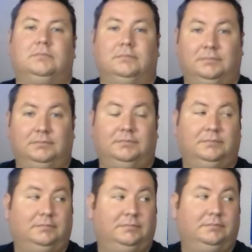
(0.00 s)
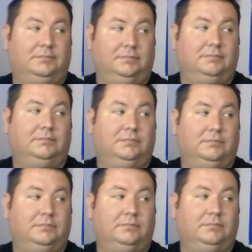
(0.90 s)

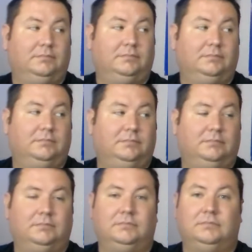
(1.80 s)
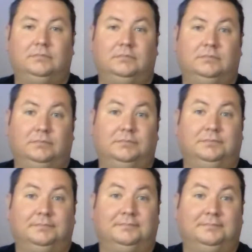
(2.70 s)

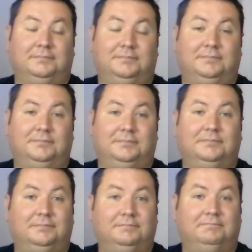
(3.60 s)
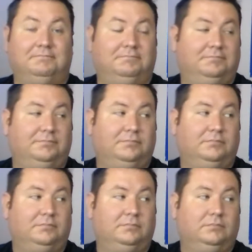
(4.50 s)

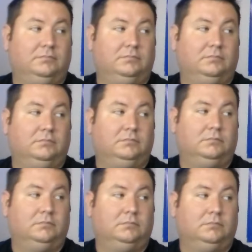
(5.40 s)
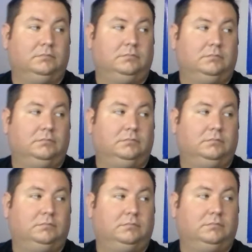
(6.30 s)

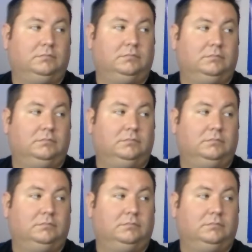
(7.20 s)
This person isn't speaking.